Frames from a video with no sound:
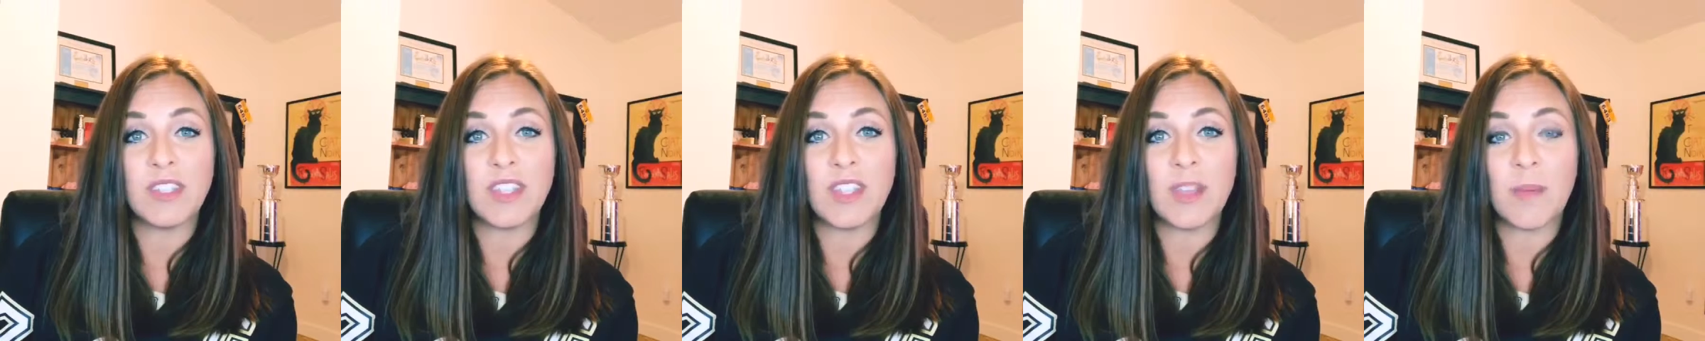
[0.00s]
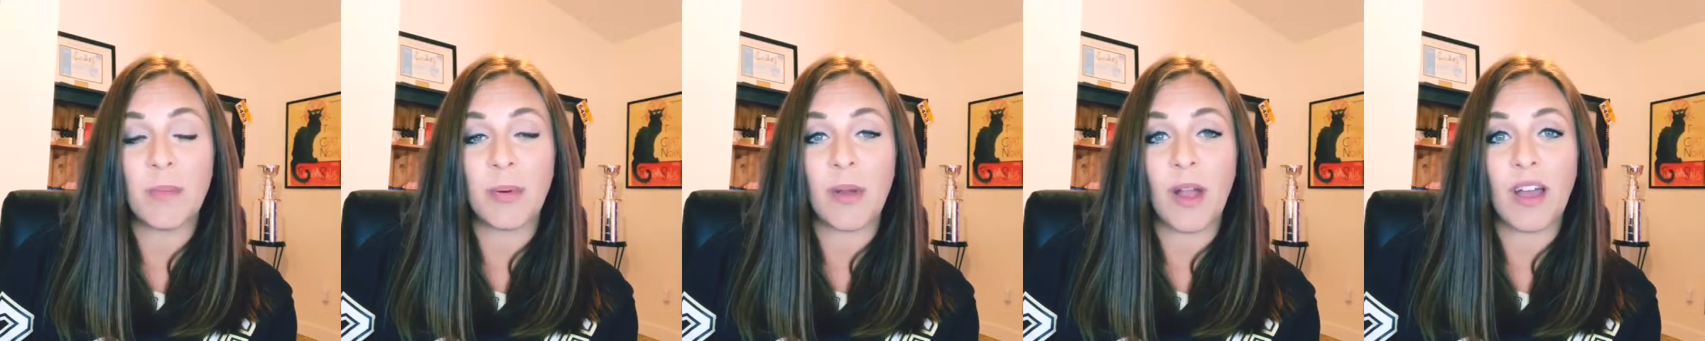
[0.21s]

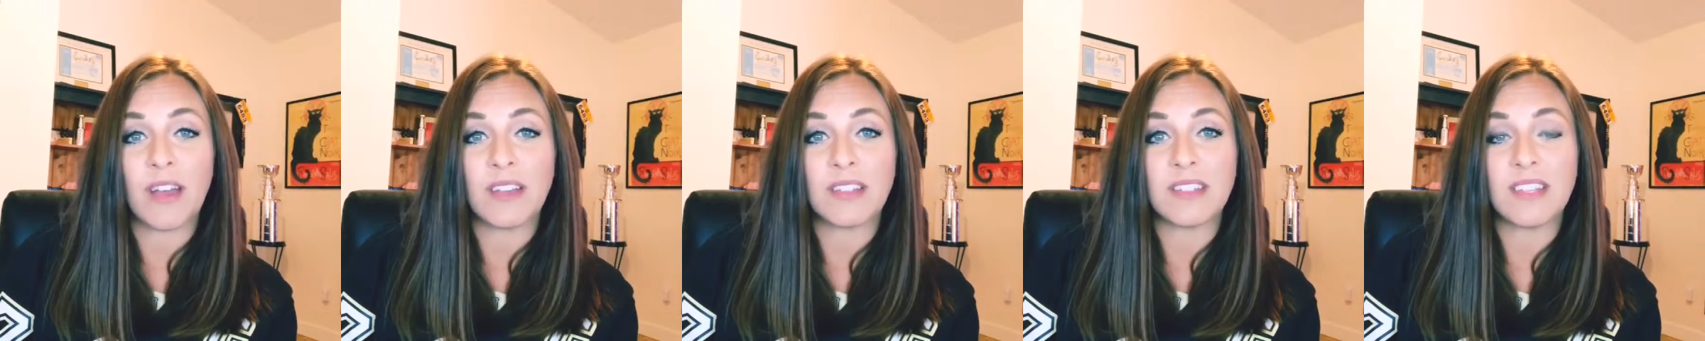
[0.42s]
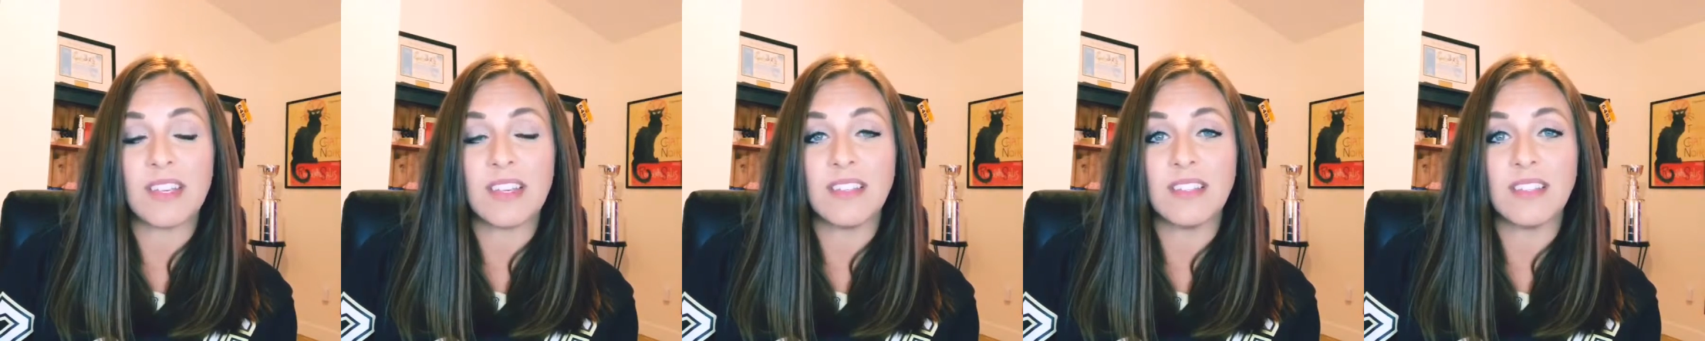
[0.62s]
in the
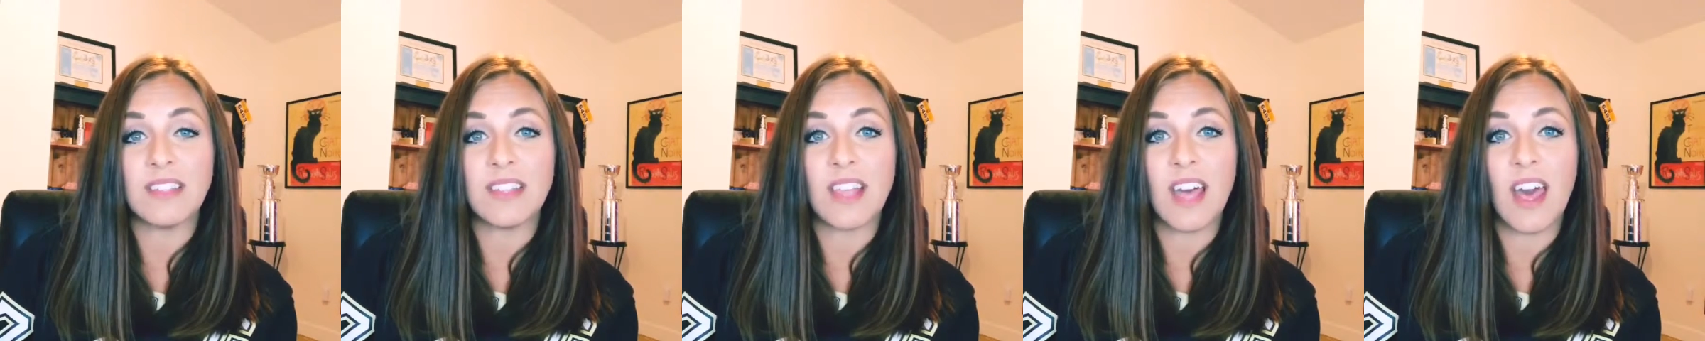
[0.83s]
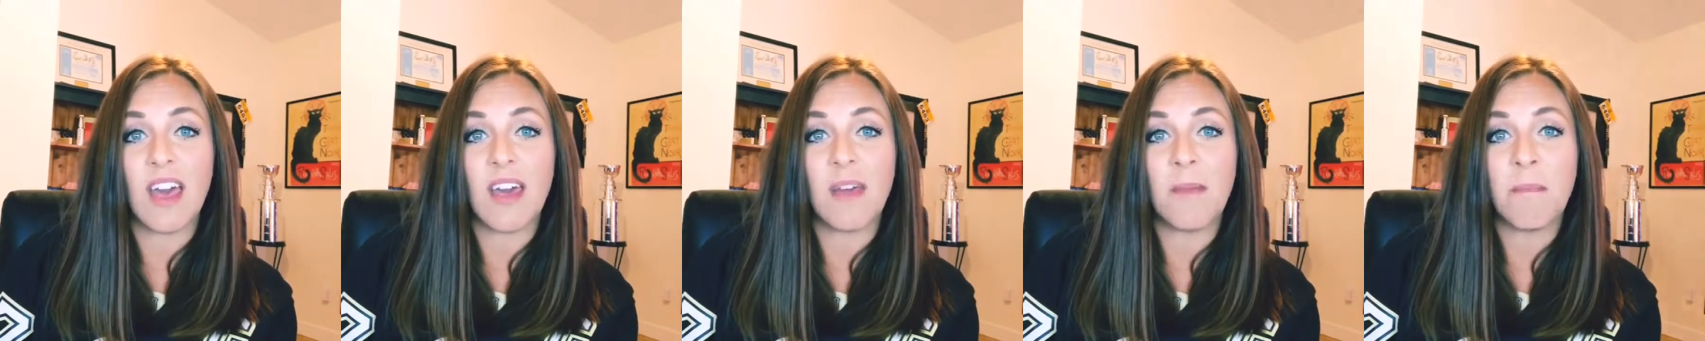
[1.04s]
process
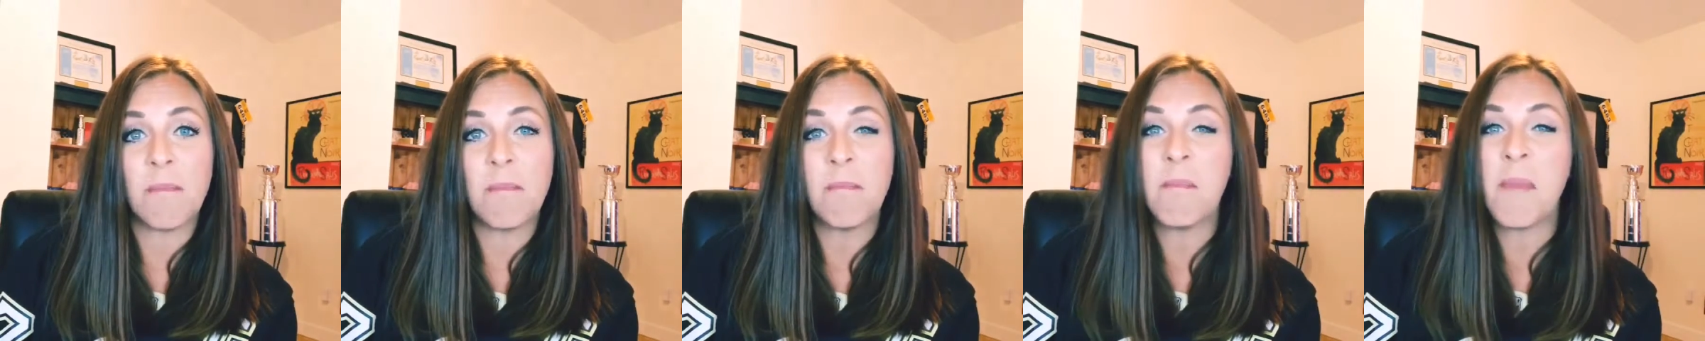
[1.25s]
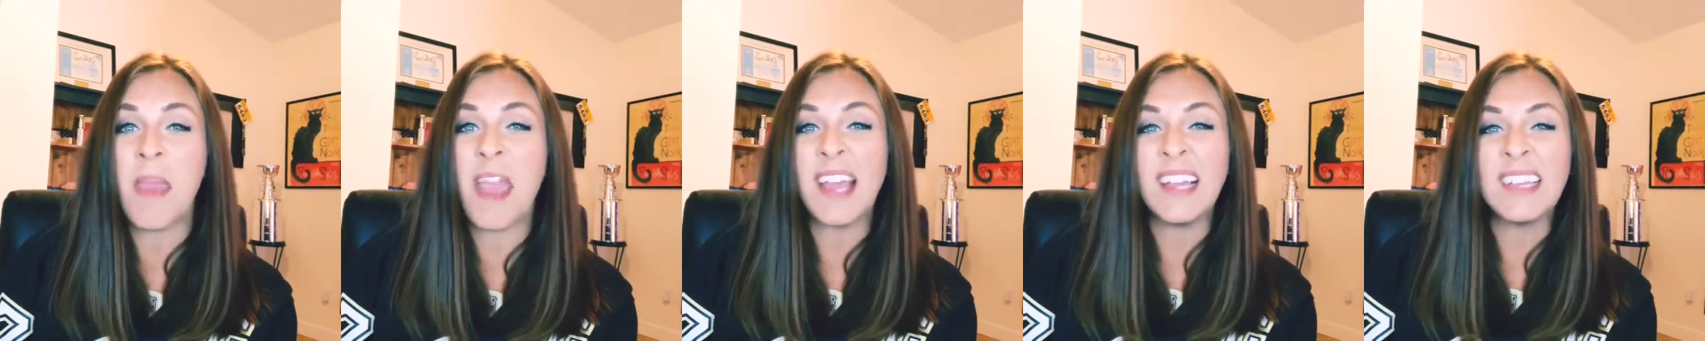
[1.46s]
that
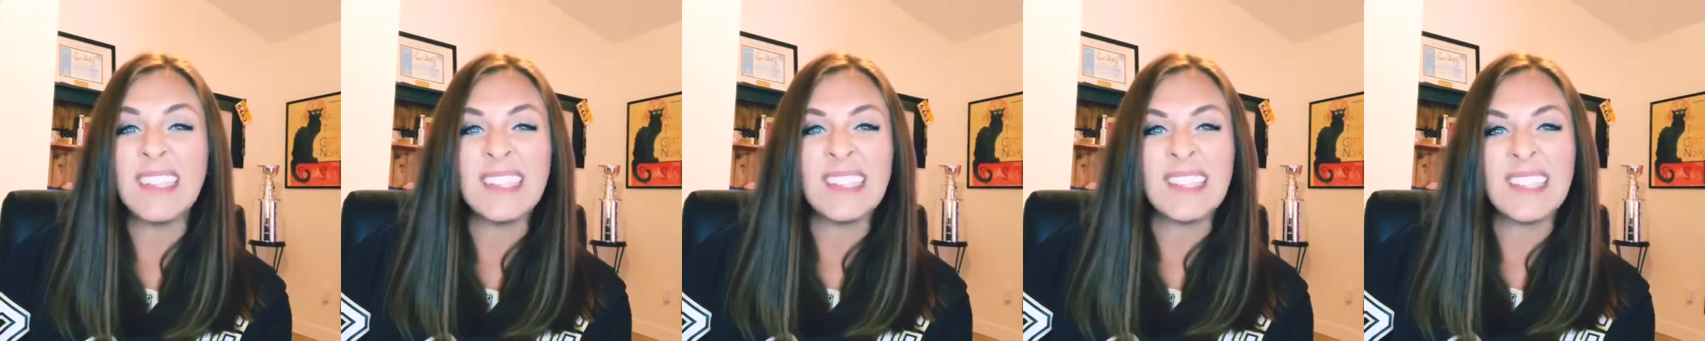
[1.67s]
may